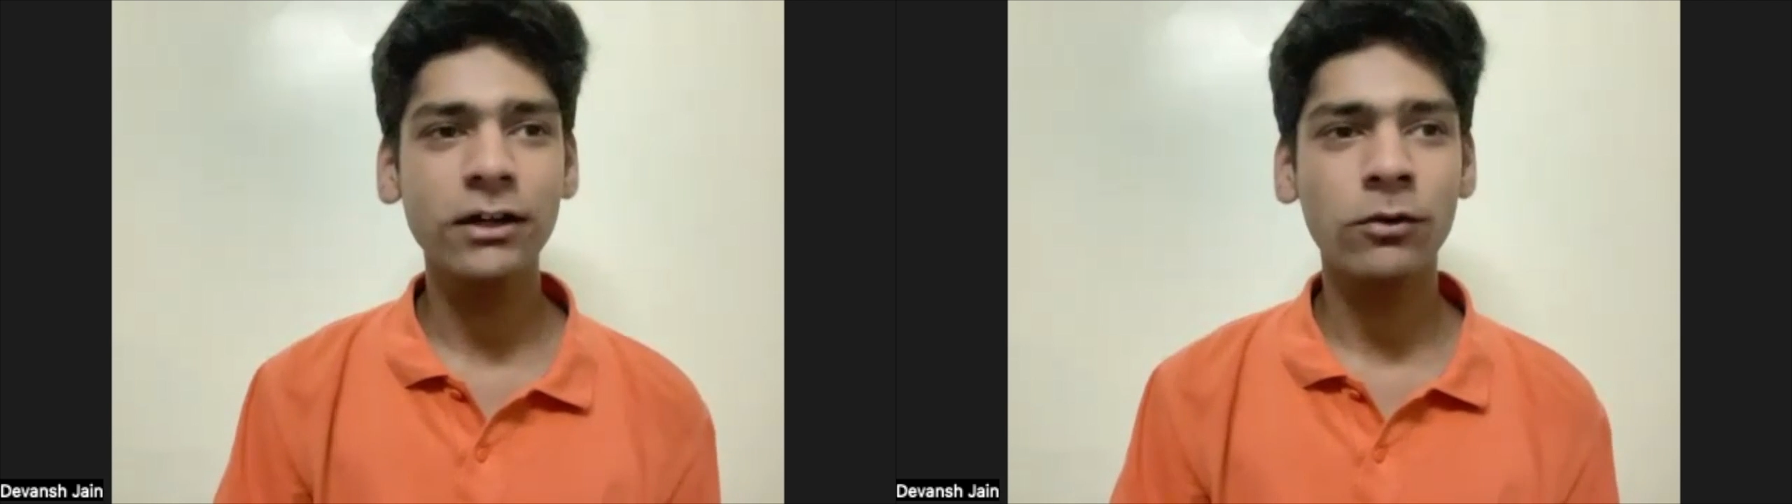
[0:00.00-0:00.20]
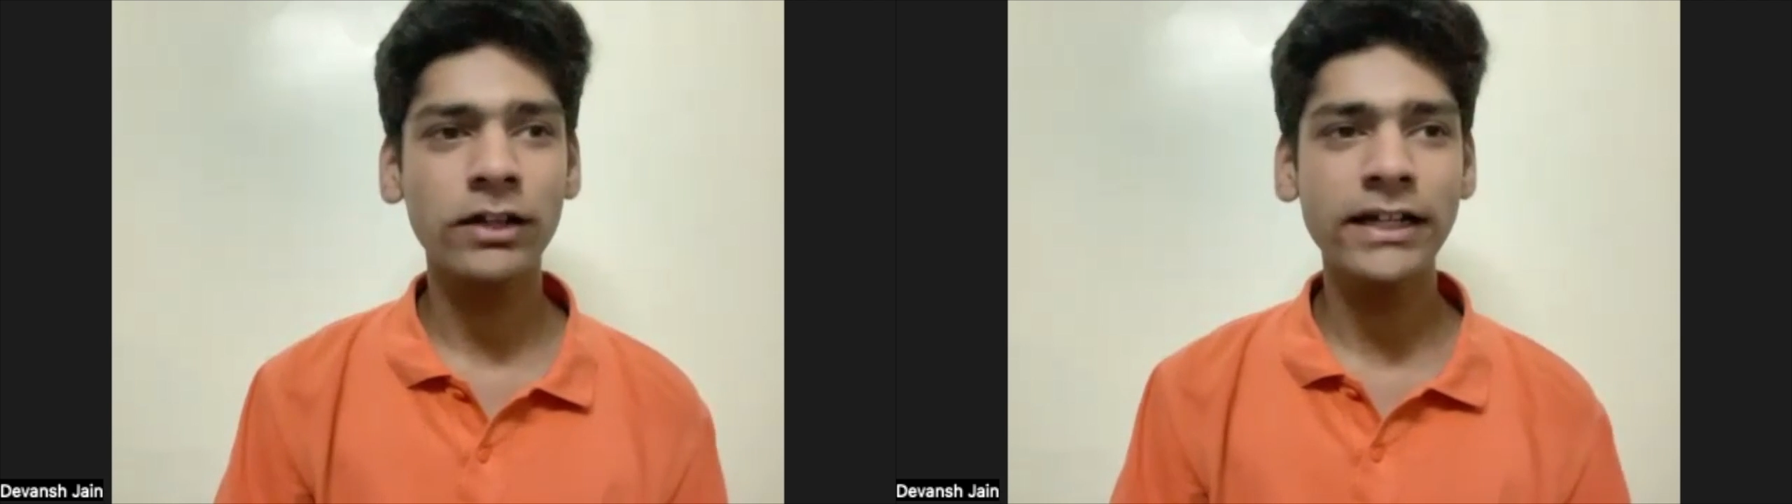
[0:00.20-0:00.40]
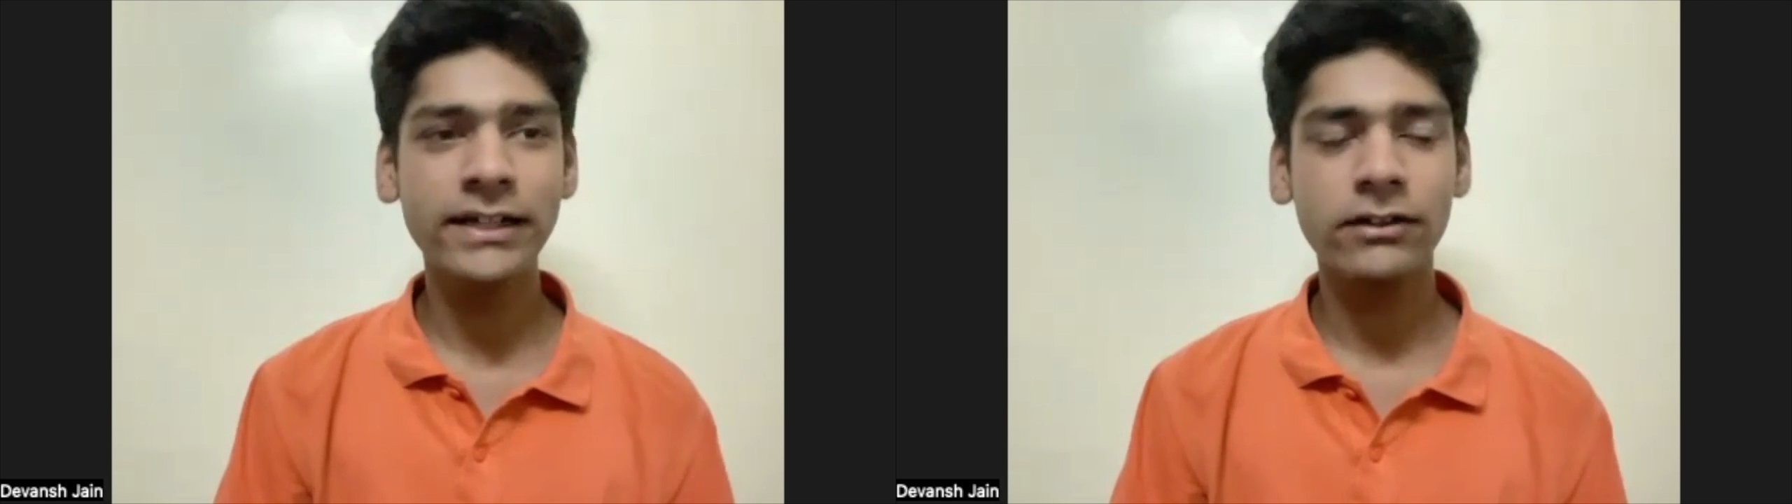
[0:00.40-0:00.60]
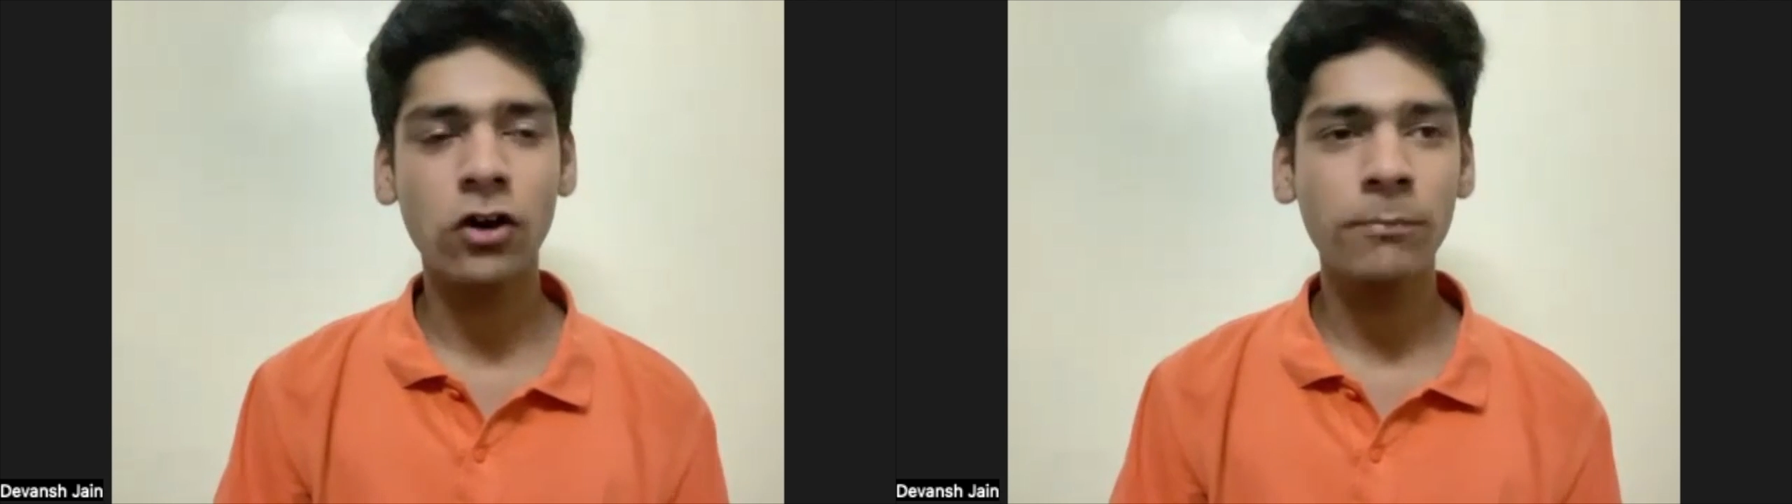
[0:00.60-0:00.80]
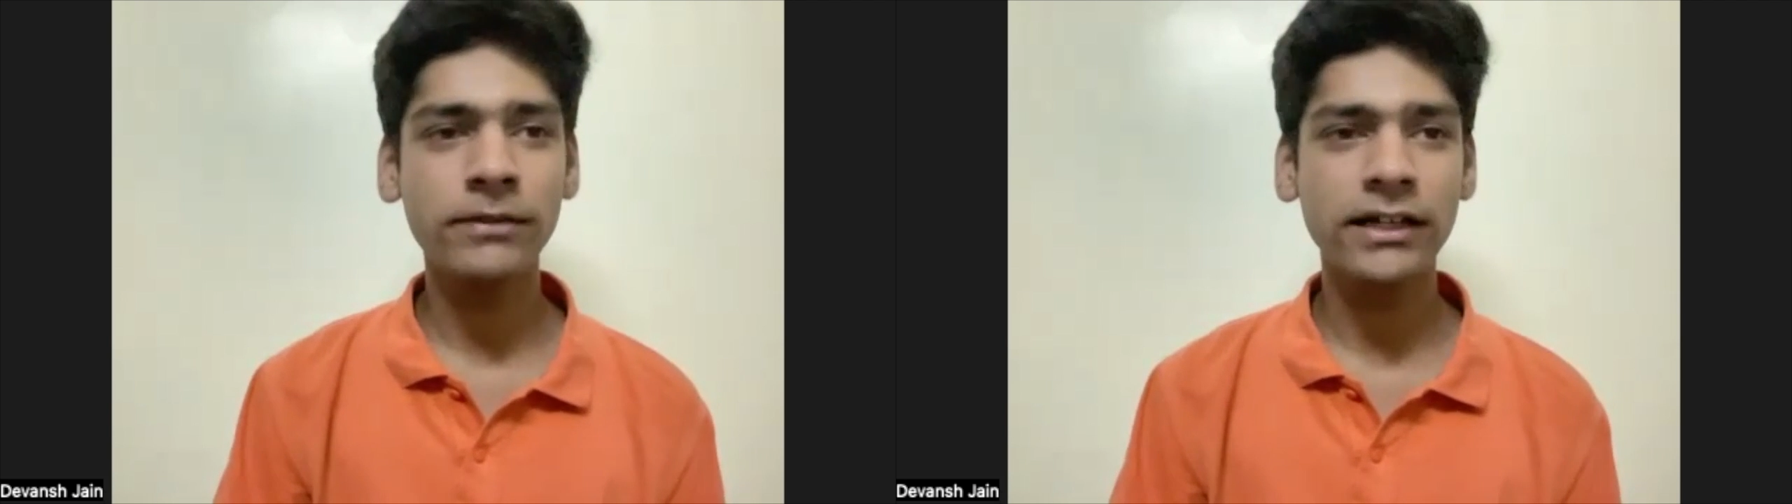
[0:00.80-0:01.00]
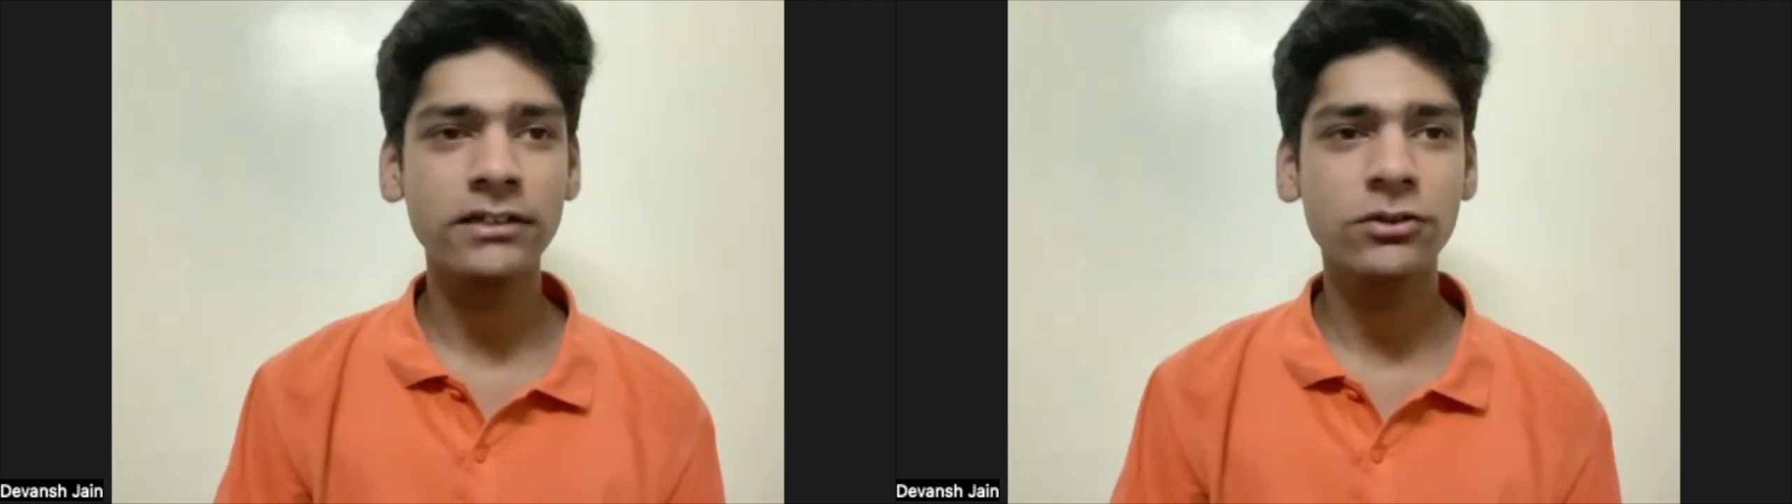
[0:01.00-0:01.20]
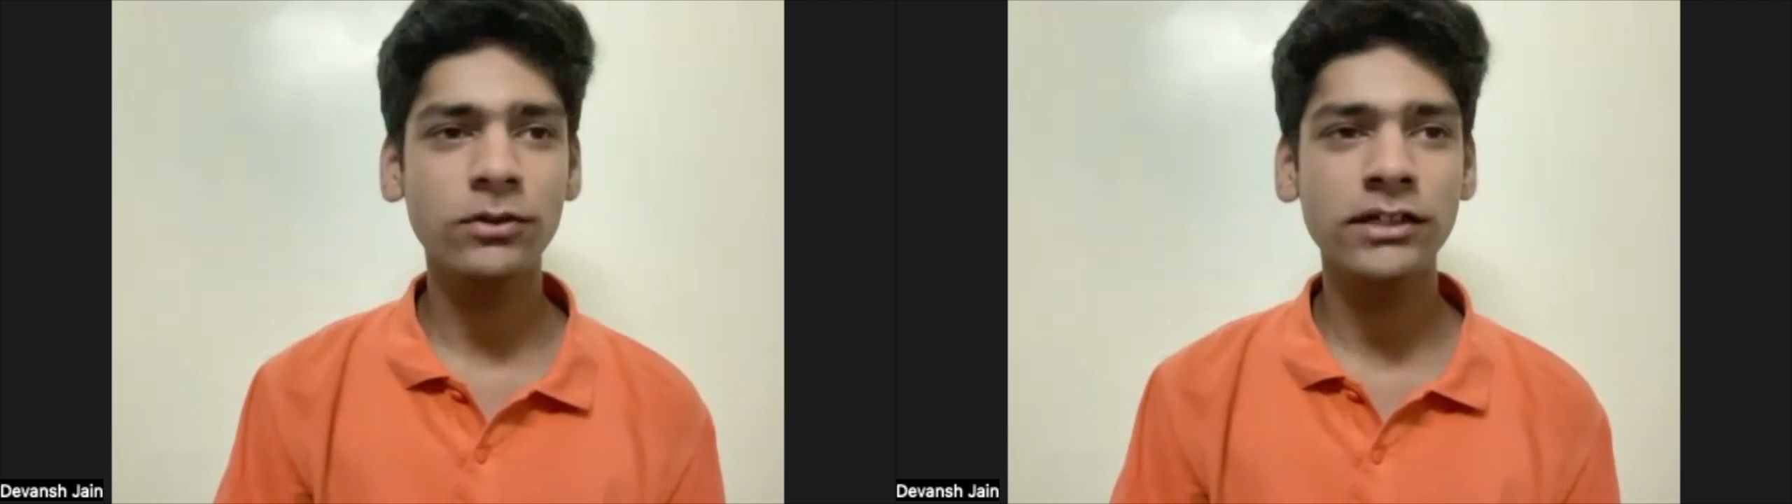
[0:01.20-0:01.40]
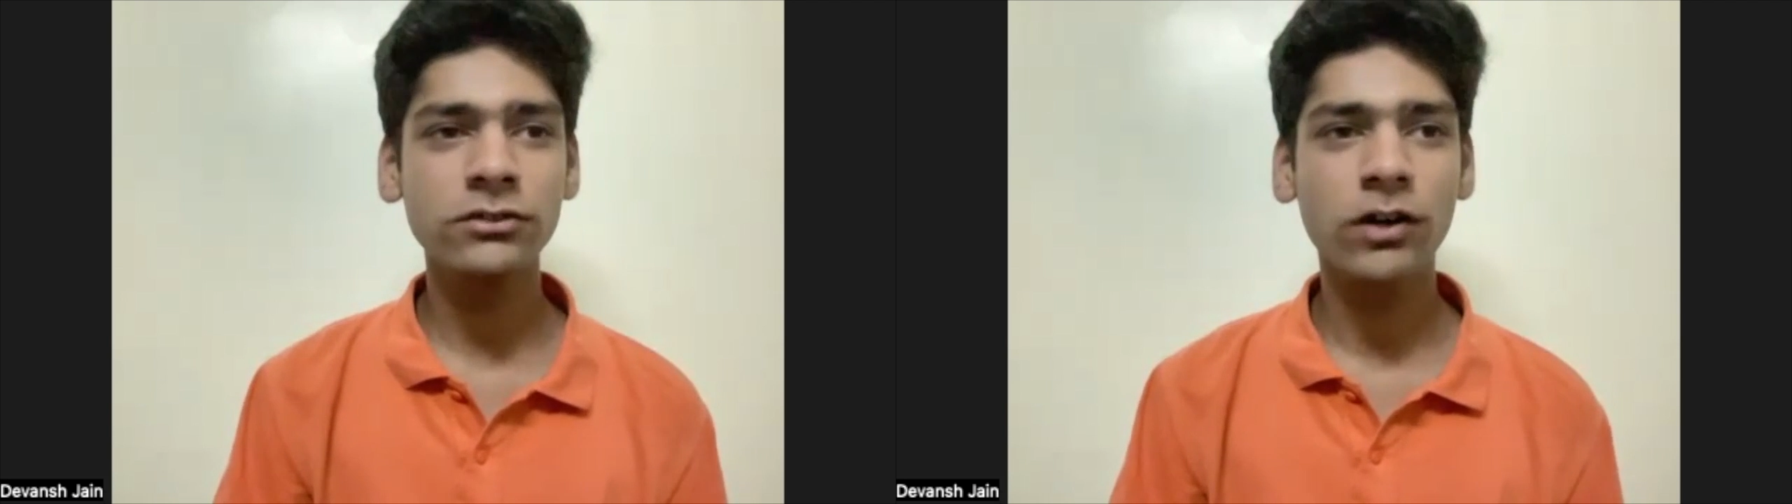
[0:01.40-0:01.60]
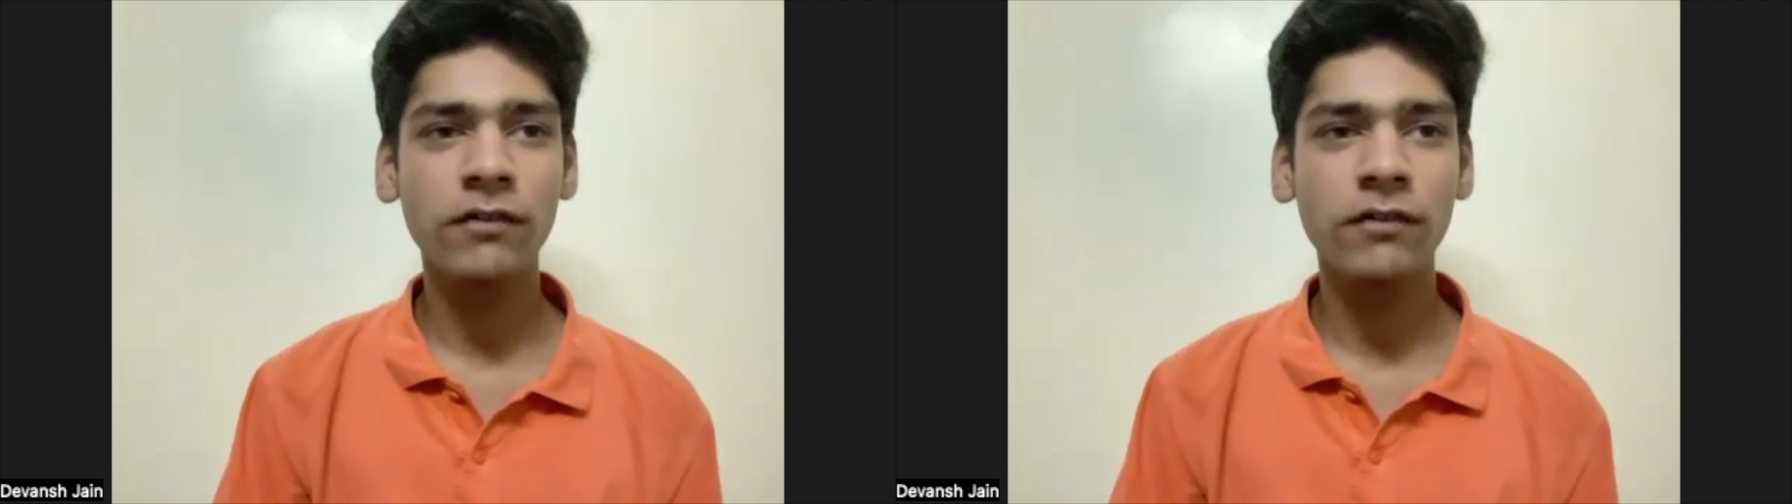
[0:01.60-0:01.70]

only top 10 students who